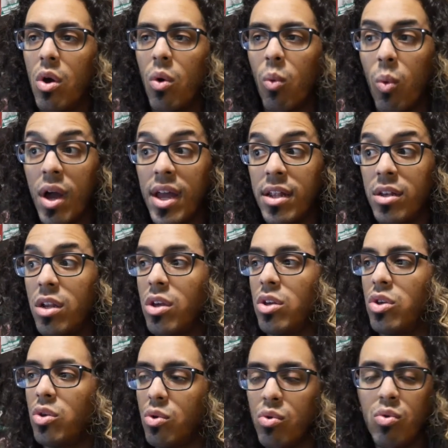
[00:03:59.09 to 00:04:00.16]
when
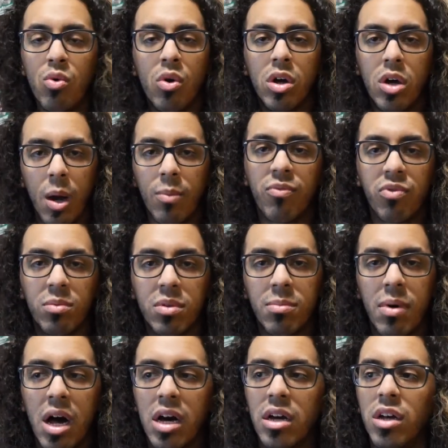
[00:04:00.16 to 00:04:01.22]
you come from the
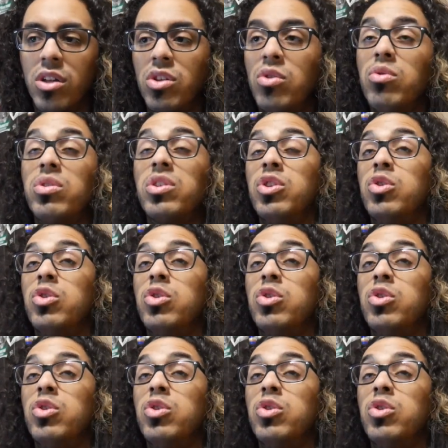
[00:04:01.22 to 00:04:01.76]
manga you